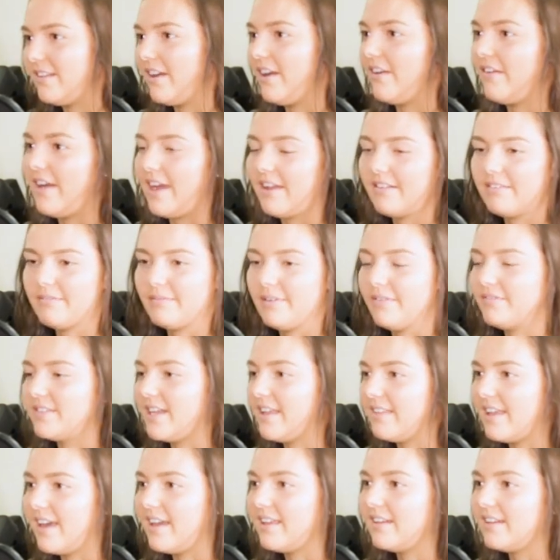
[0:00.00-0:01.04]
All right, we've
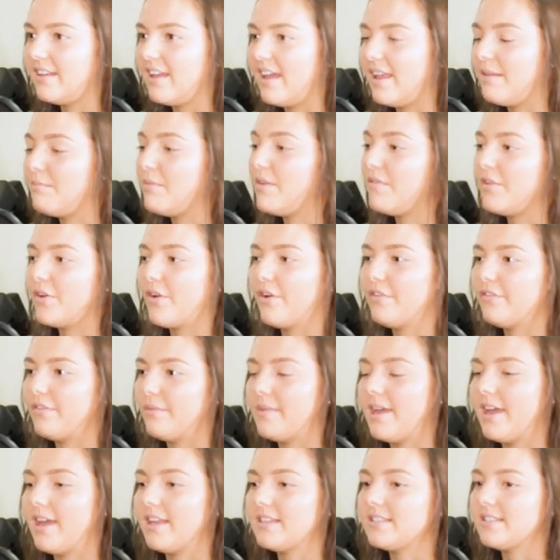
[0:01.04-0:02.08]
done that. And moving on from
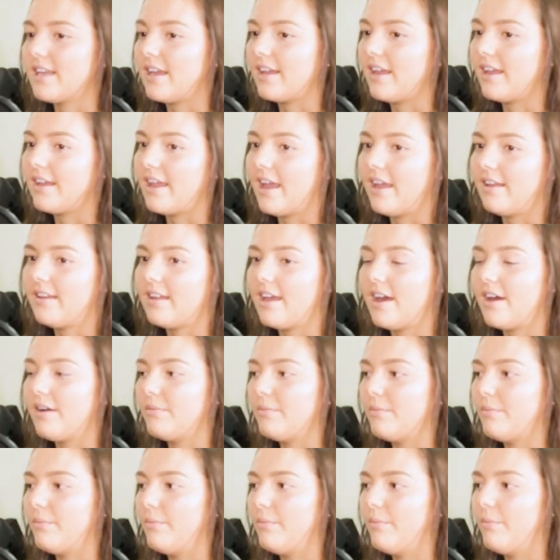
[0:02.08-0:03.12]
there is like, okay, now
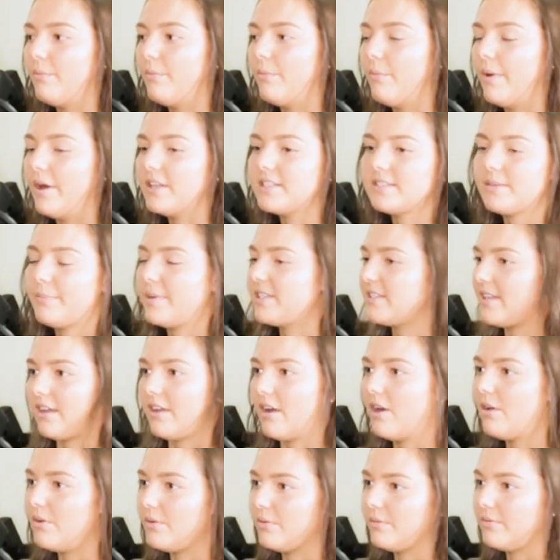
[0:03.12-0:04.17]
what's their
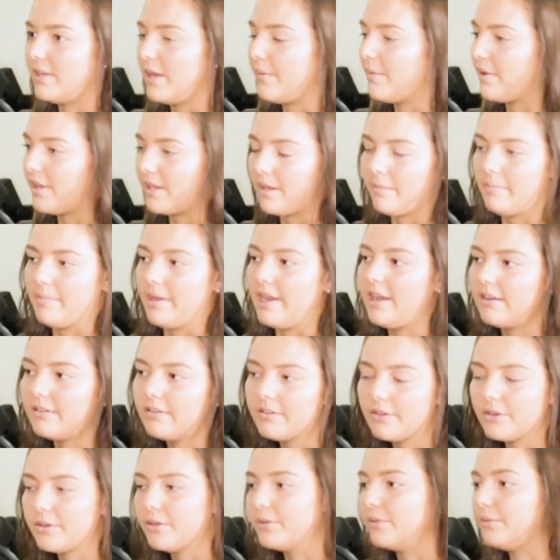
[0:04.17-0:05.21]
goal? They want to compete?
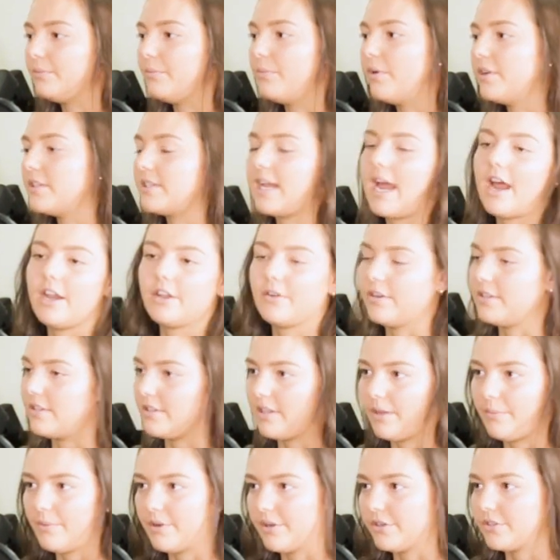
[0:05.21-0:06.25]
Cool. What category do
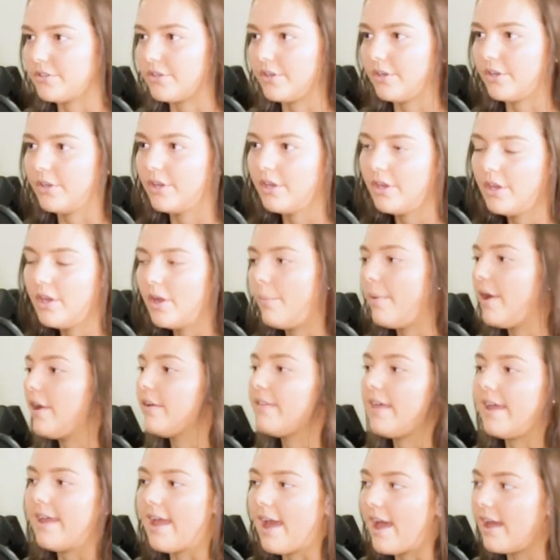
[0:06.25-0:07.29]
they want to do? Where
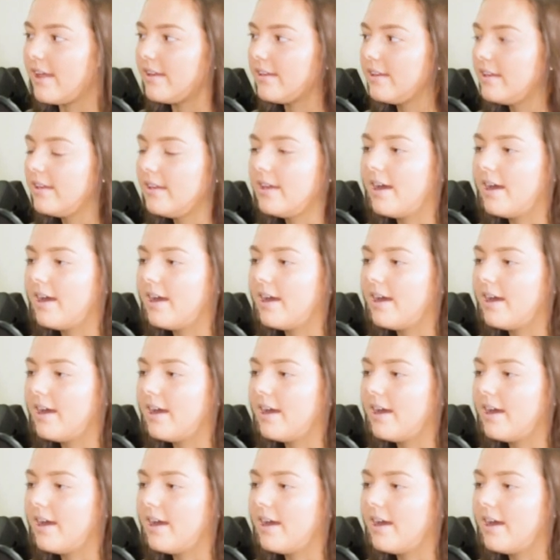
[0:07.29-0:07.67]
are they at?